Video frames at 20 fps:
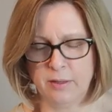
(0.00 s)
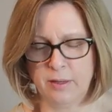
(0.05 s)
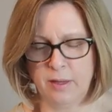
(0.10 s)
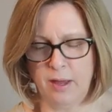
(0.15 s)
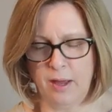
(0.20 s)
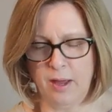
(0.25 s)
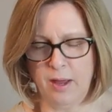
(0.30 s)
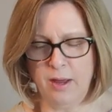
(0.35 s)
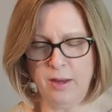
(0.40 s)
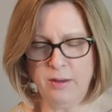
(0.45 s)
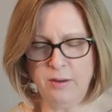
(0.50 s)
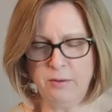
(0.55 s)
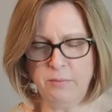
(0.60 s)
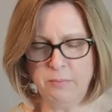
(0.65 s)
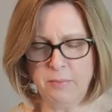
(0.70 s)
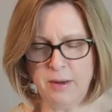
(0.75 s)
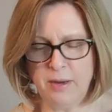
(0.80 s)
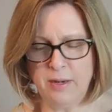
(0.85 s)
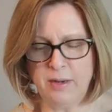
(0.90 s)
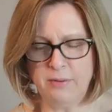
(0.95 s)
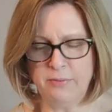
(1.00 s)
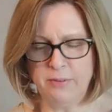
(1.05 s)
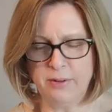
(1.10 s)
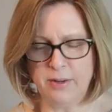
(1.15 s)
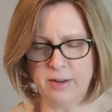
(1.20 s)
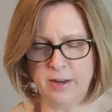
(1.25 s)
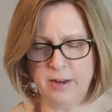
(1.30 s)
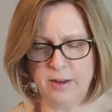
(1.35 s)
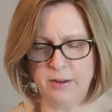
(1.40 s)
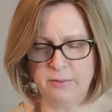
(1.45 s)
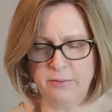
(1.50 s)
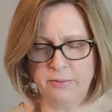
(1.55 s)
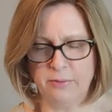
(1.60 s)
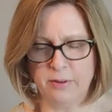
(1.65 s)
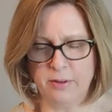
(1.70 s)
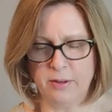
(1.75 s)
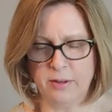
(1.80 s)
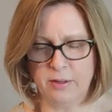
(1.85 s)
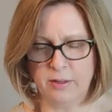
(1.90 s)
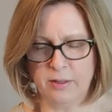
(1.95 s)
And you might even have
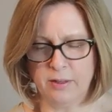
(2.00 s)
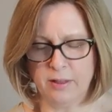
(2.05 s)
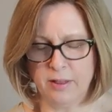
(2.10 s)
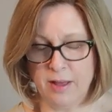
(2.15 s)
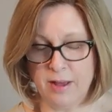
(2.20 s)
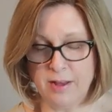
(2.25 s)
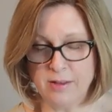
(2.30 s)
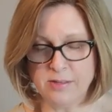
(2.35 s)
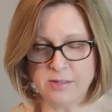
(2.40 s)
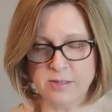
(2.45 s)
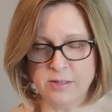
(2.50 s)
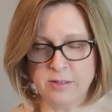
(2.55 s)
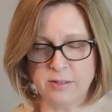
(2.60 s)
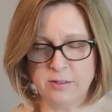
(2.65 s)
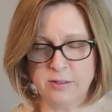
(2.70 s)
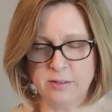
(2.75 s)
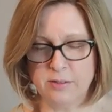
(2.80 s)
a closet.